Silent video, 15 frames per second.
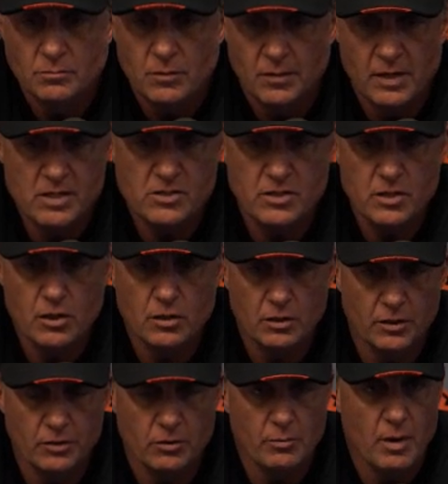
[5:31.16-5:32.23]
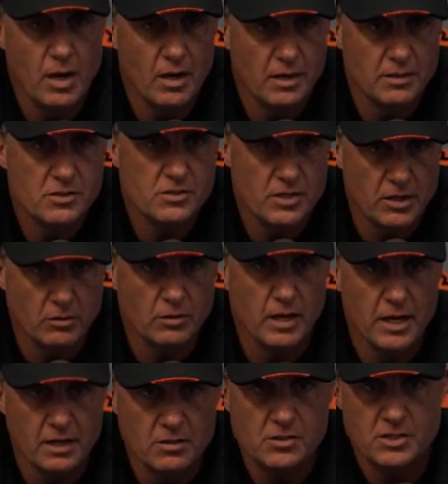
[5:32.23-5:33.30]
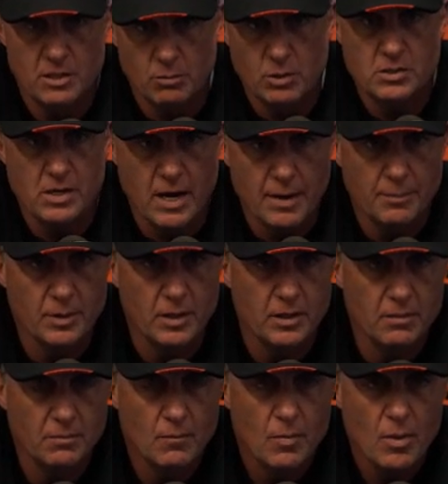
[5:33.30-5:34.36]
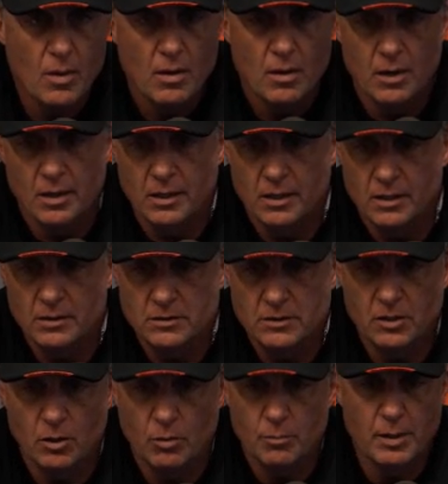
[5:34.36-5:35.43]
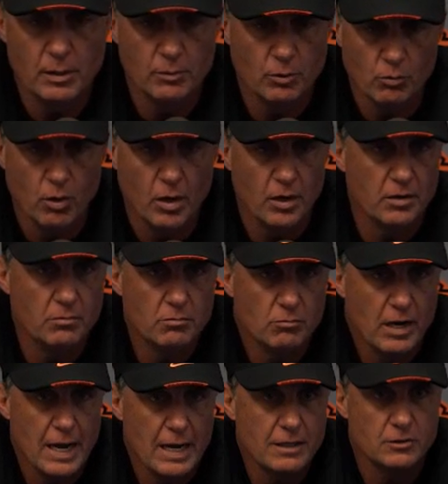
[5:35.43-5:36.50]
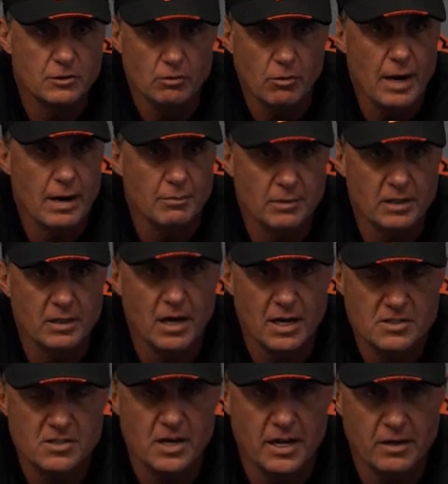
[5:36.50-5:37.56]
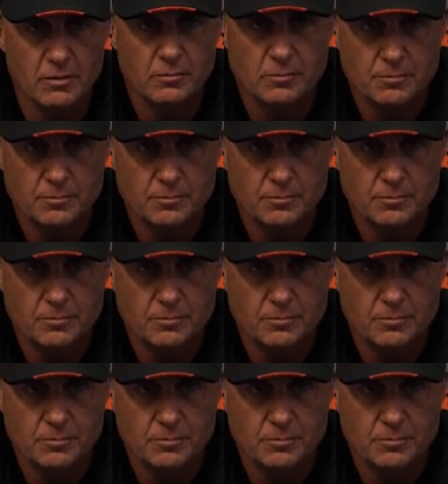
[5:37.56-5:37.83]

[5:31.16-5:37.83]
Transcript: They just need to clear the mind, settle down, see what's happening, and be able to run and tackle and wrap and get guys down.